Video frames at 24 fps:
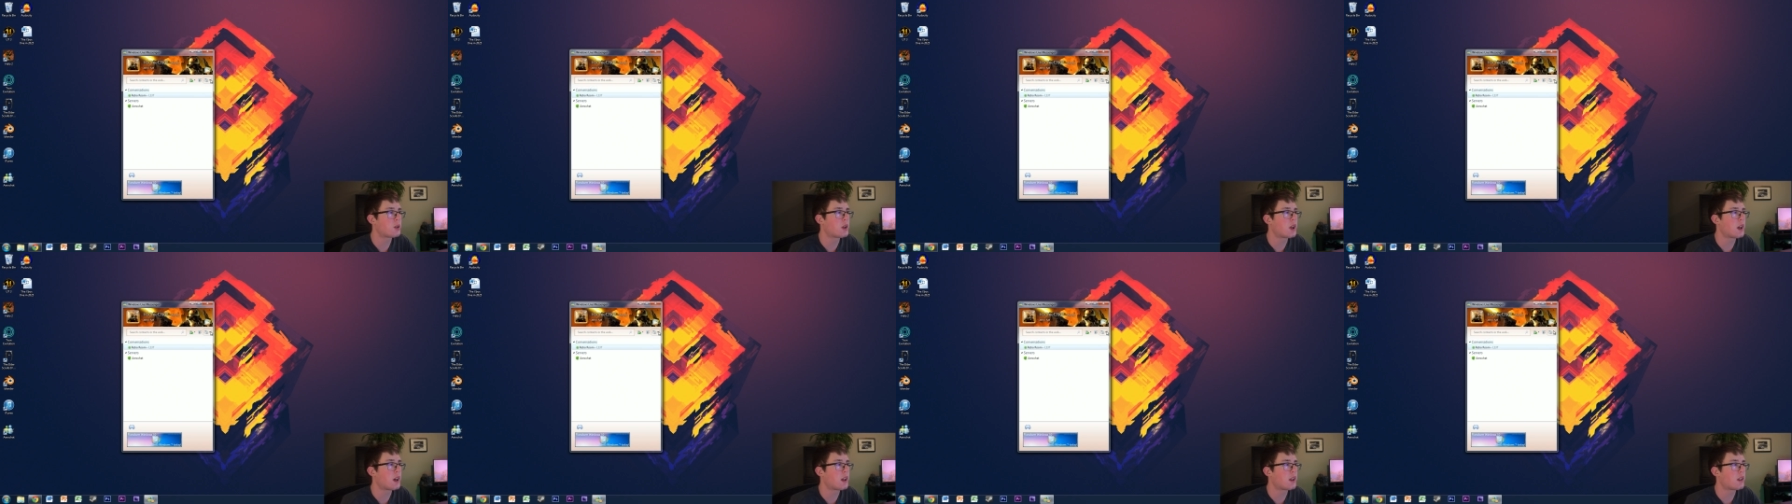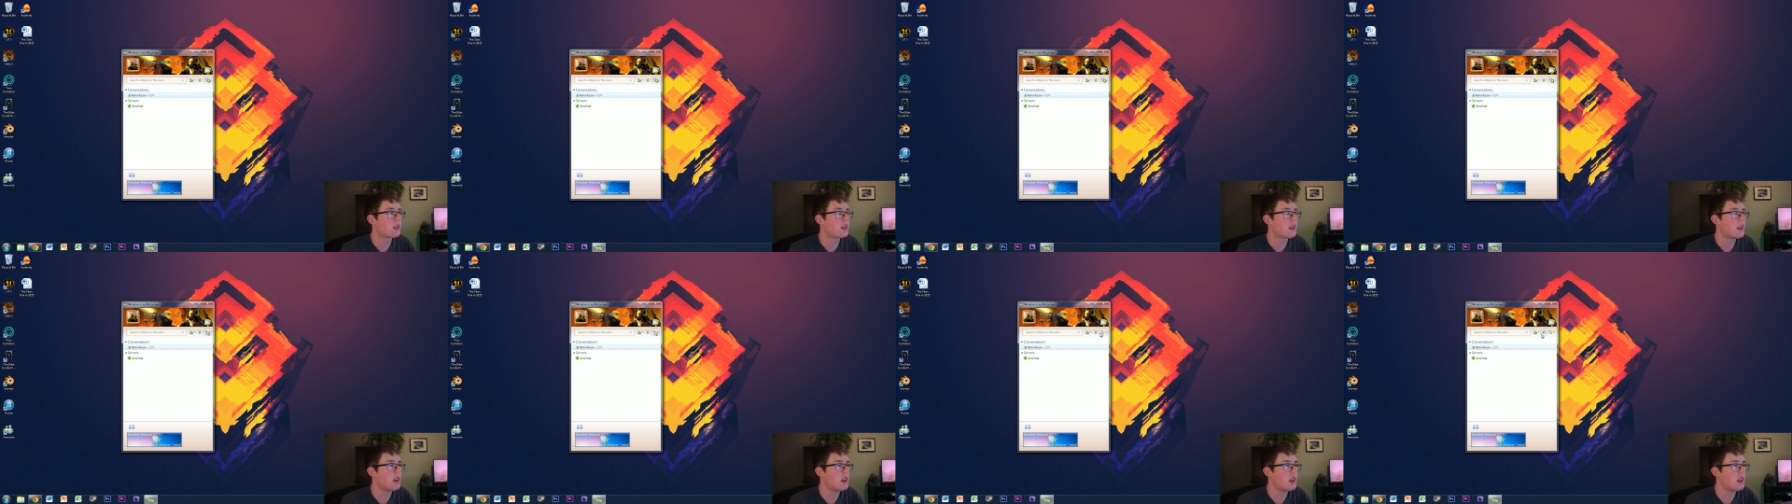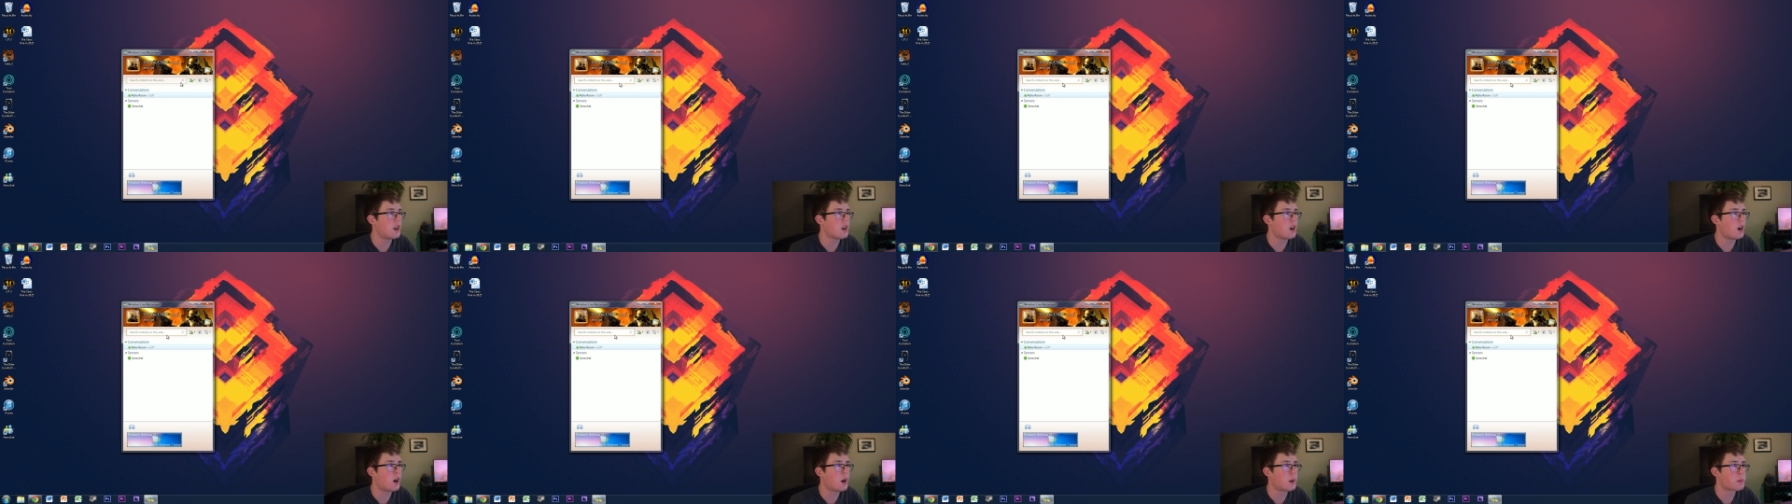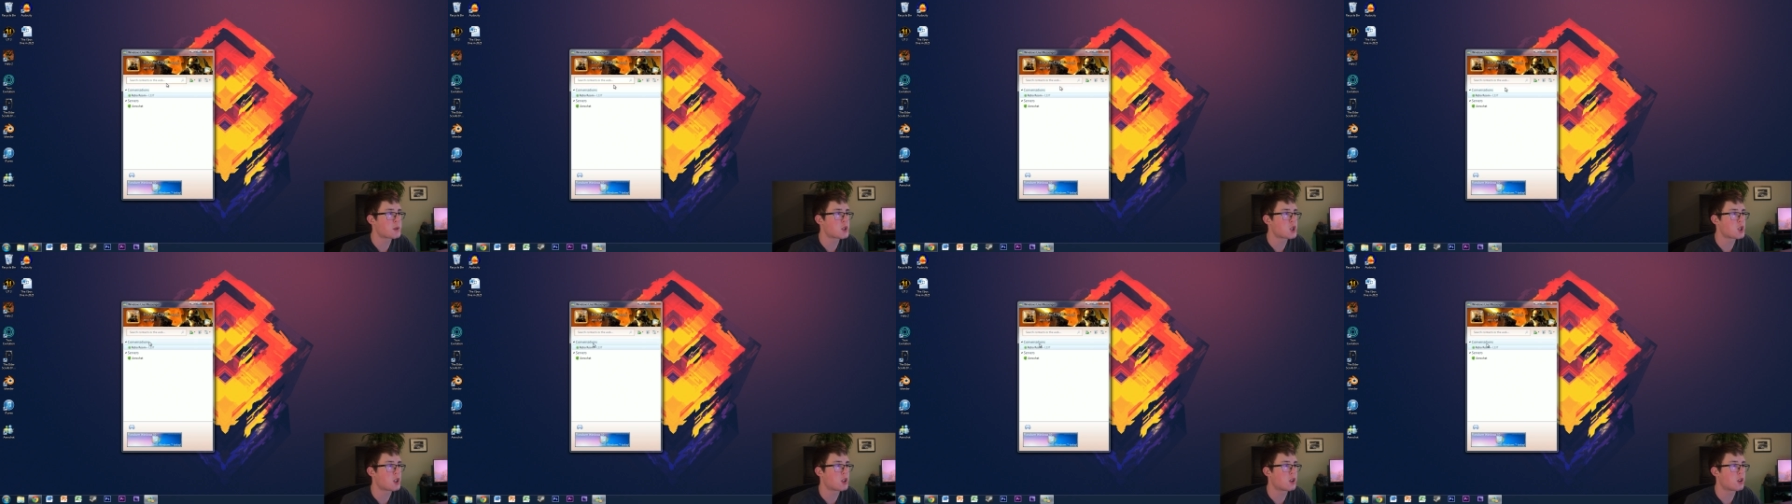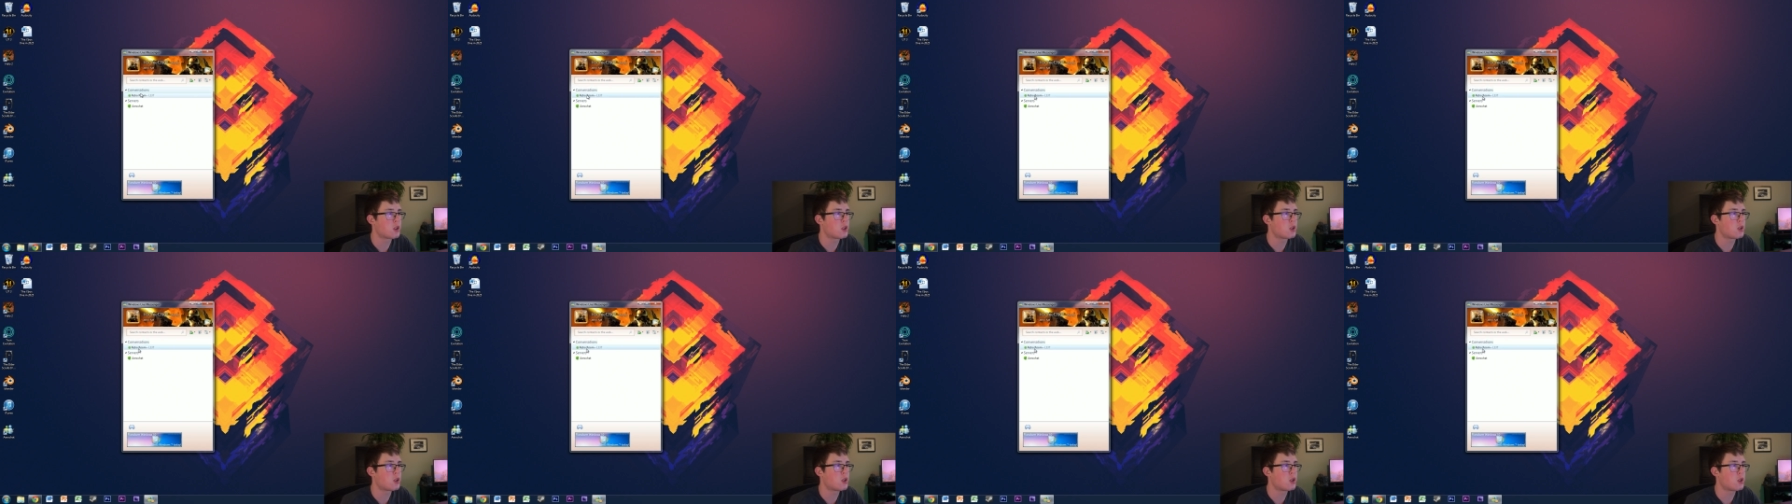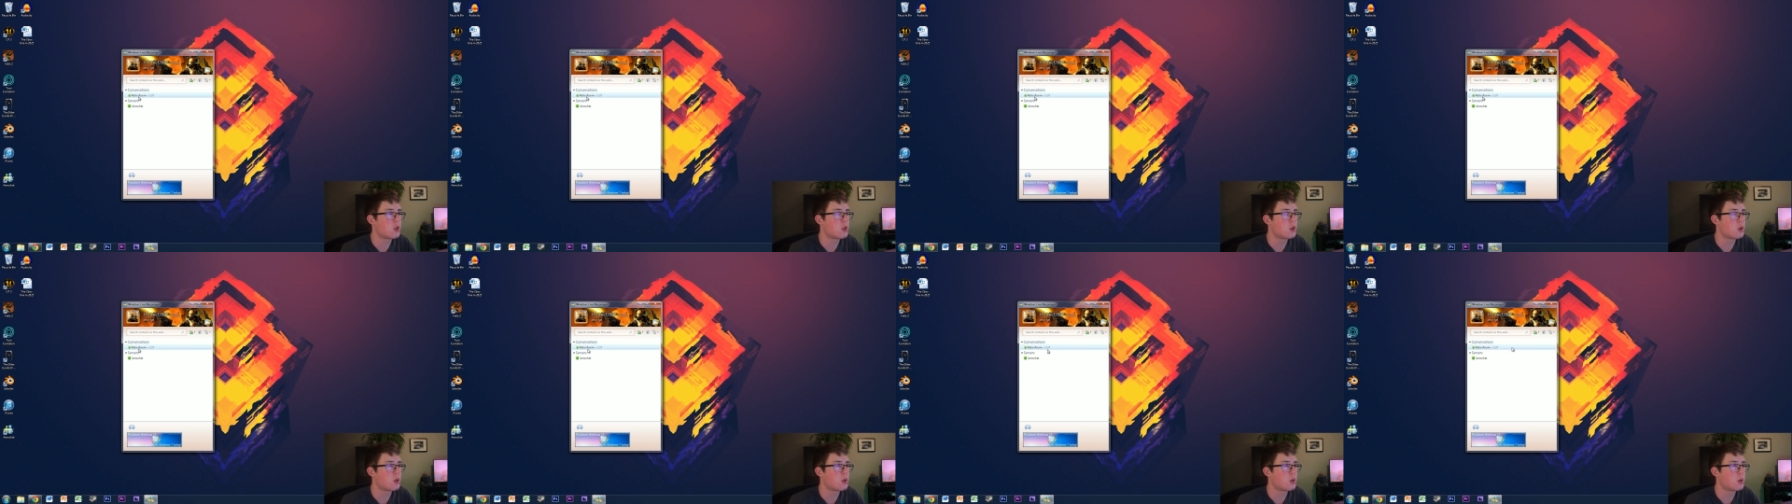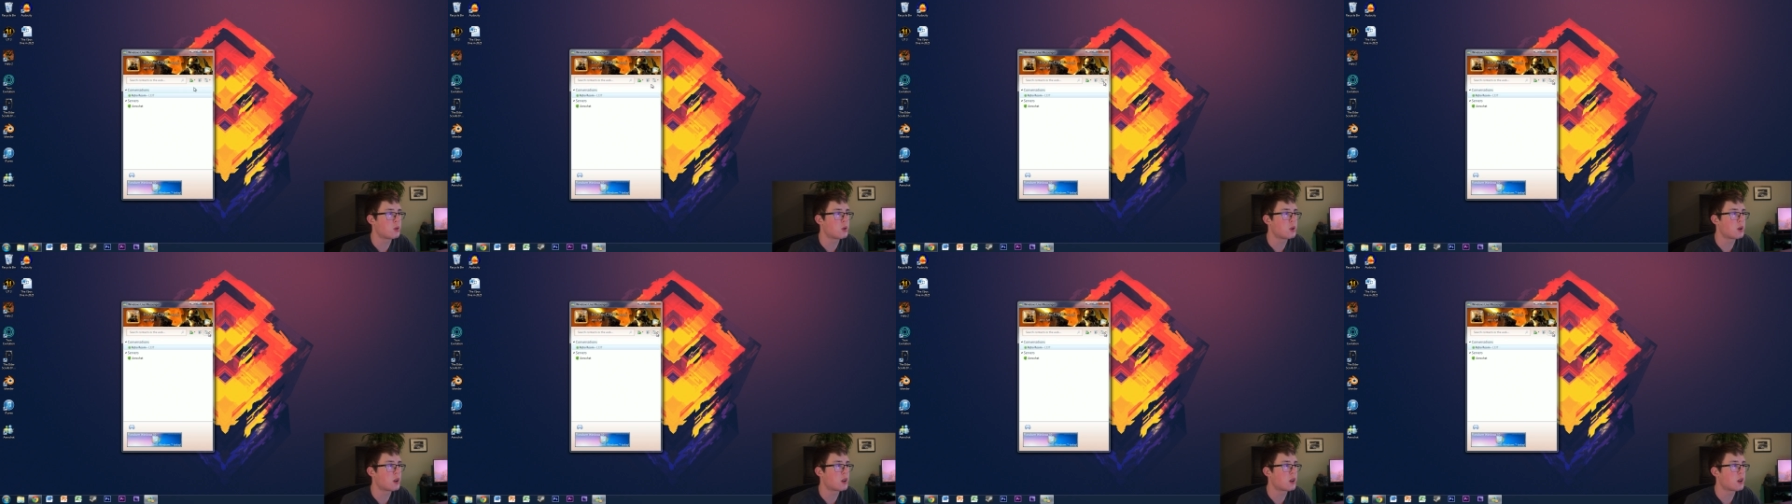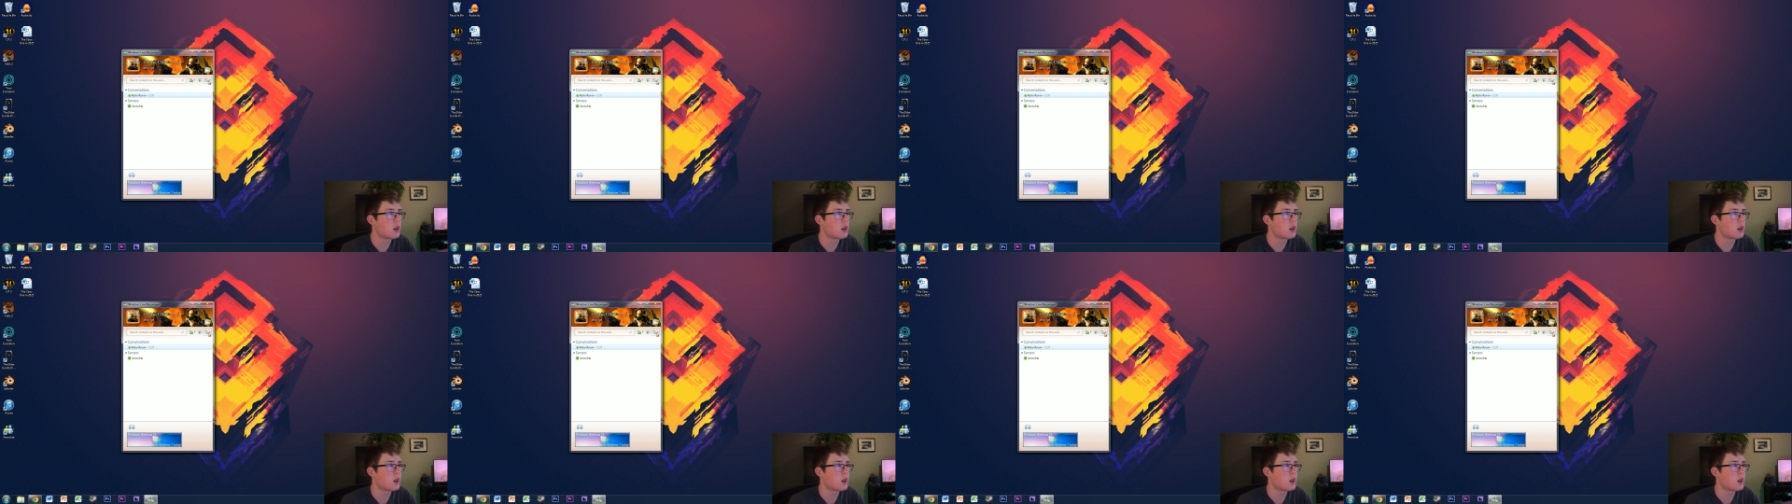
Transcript: get the option to